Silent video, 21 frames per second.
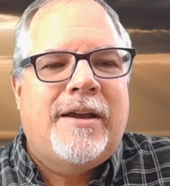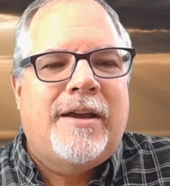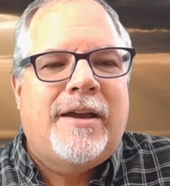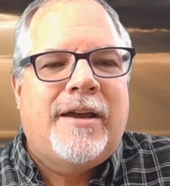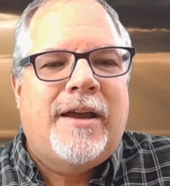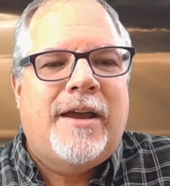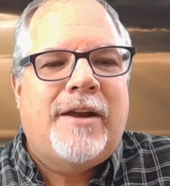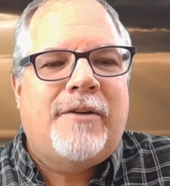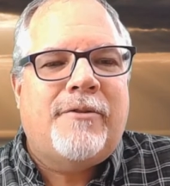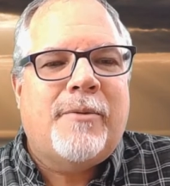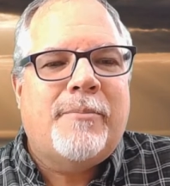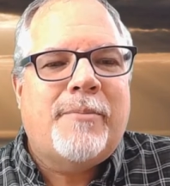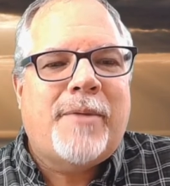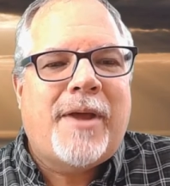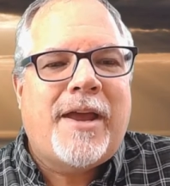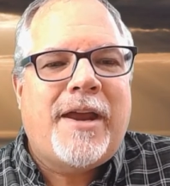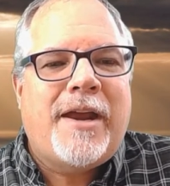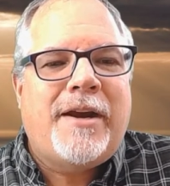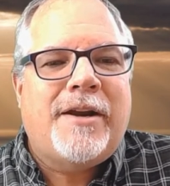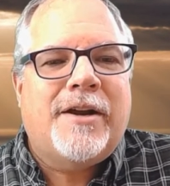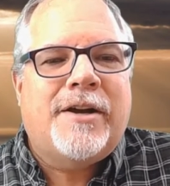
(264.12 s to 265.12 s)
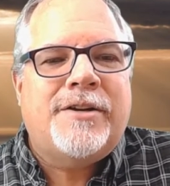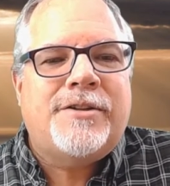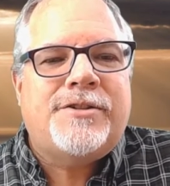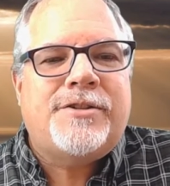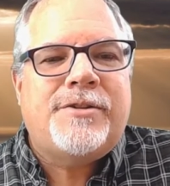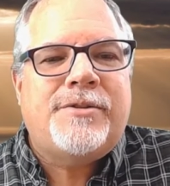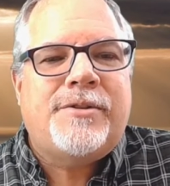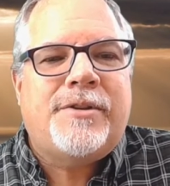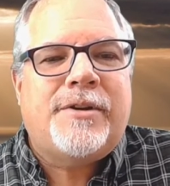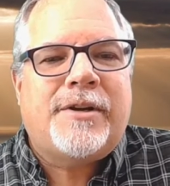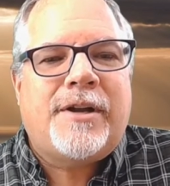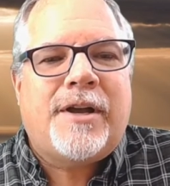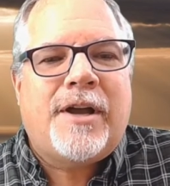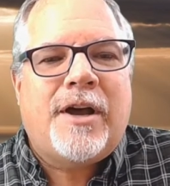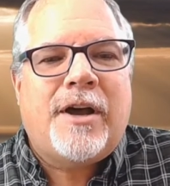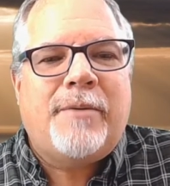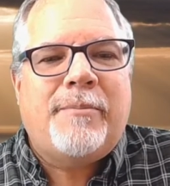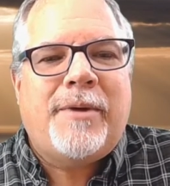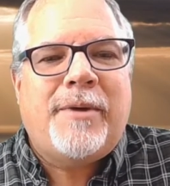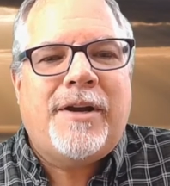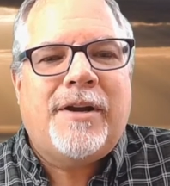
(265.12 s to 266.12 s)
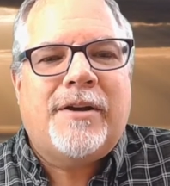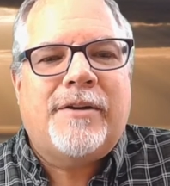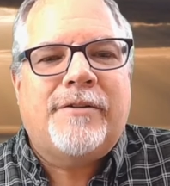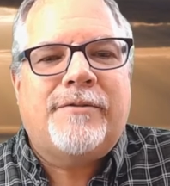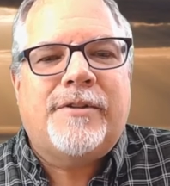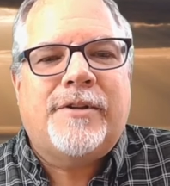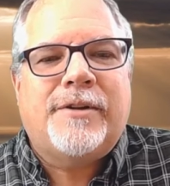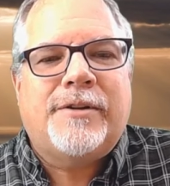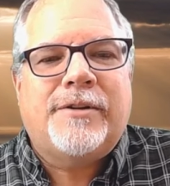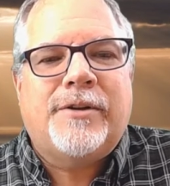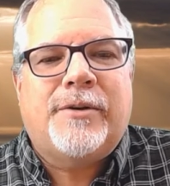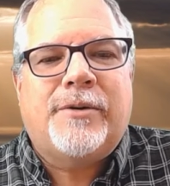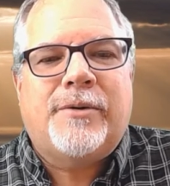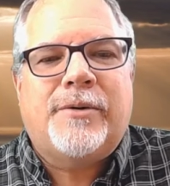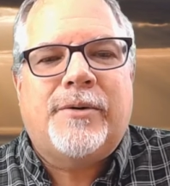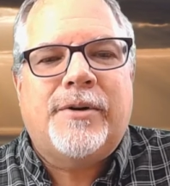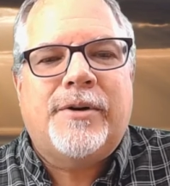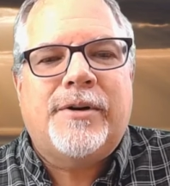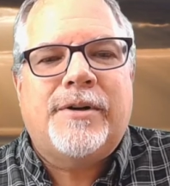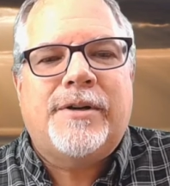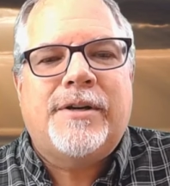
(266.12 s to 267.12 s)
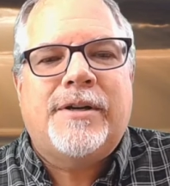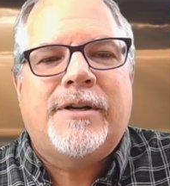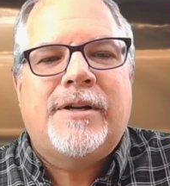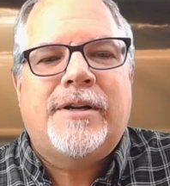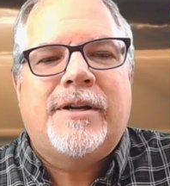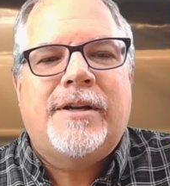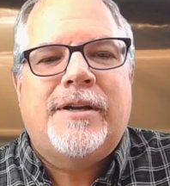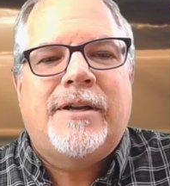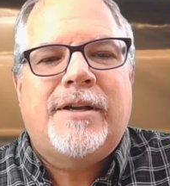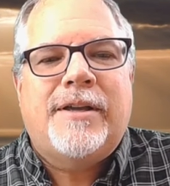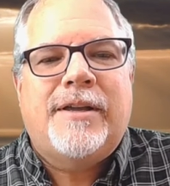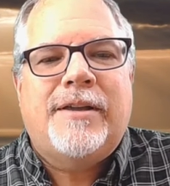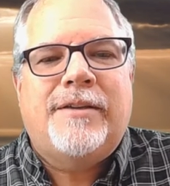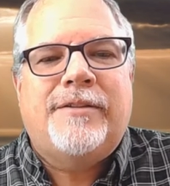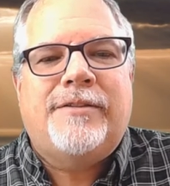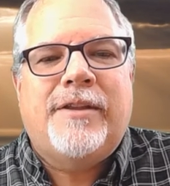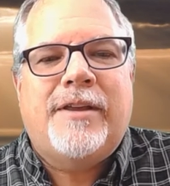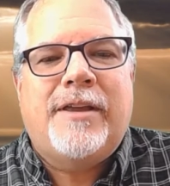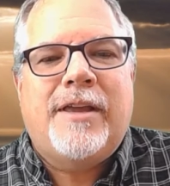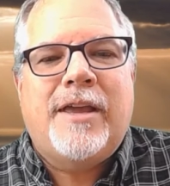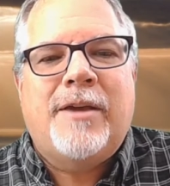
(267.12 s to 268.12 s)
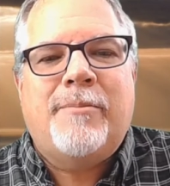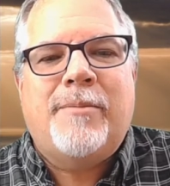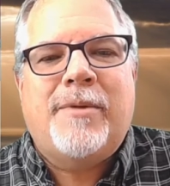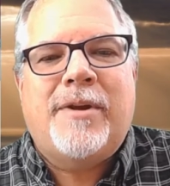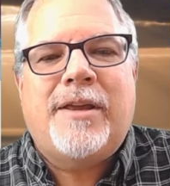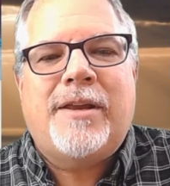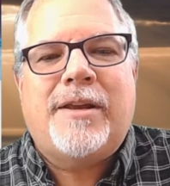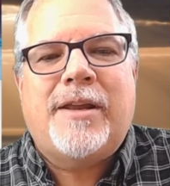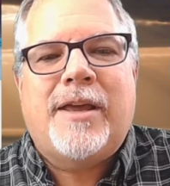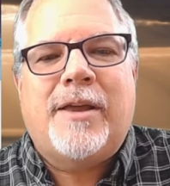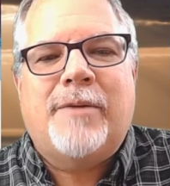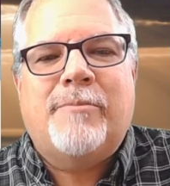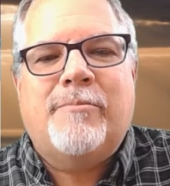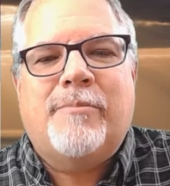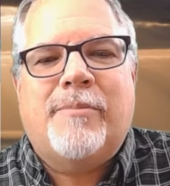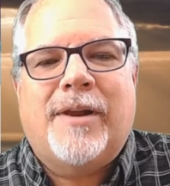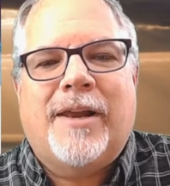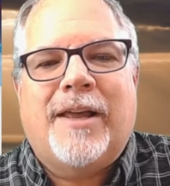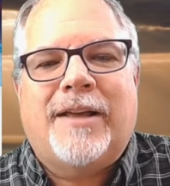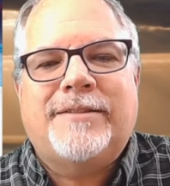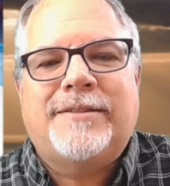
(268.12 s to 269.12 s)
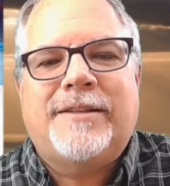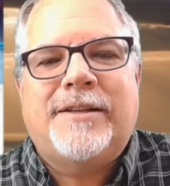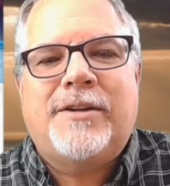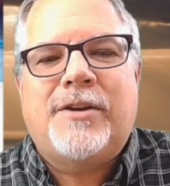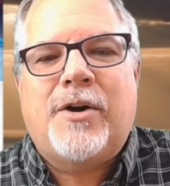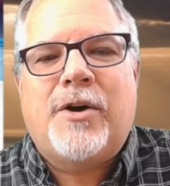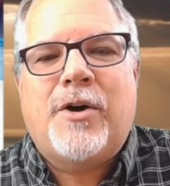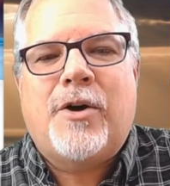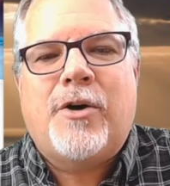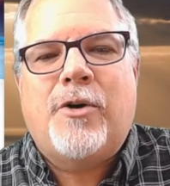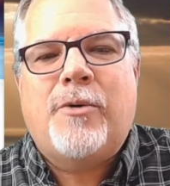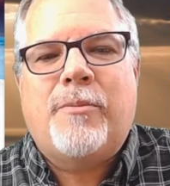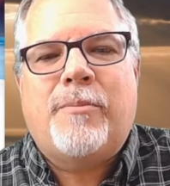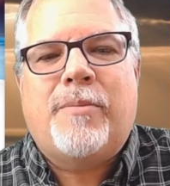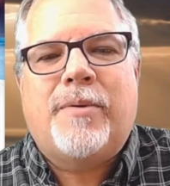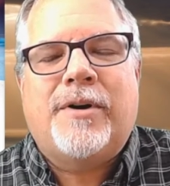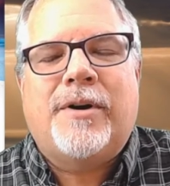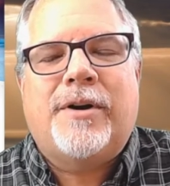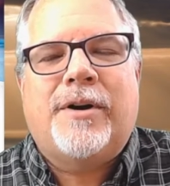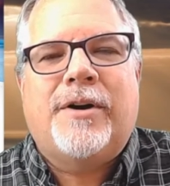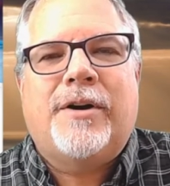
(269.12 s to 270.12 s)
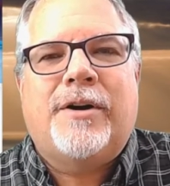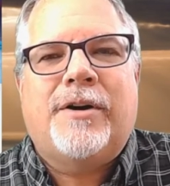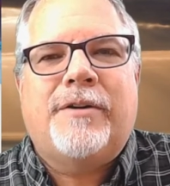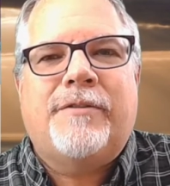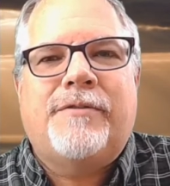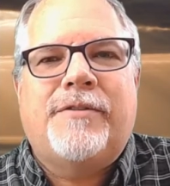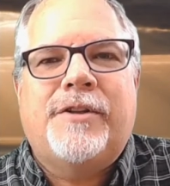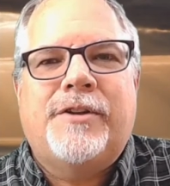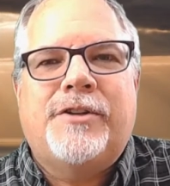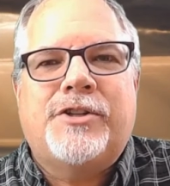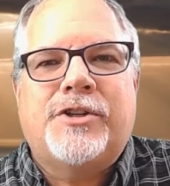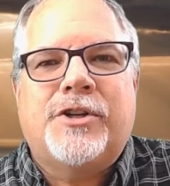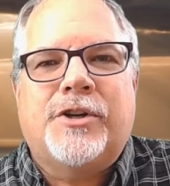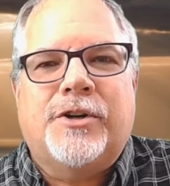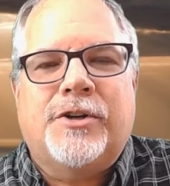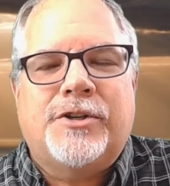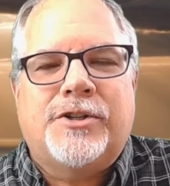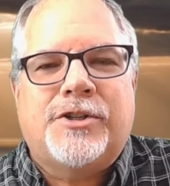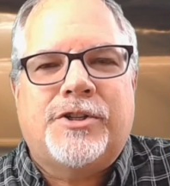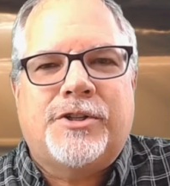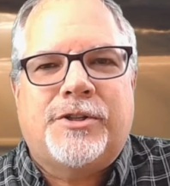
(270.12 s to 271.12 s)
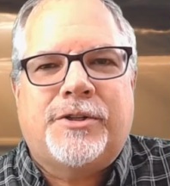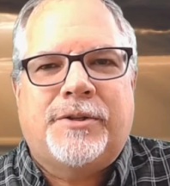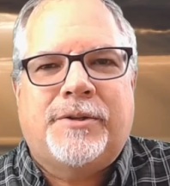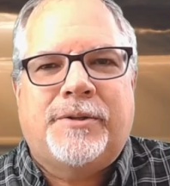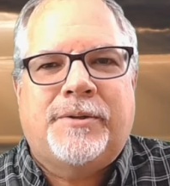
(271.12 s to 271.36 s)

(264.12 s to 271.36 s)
and remain unto the coming of the Lord is the imminent and blessed hope of the church.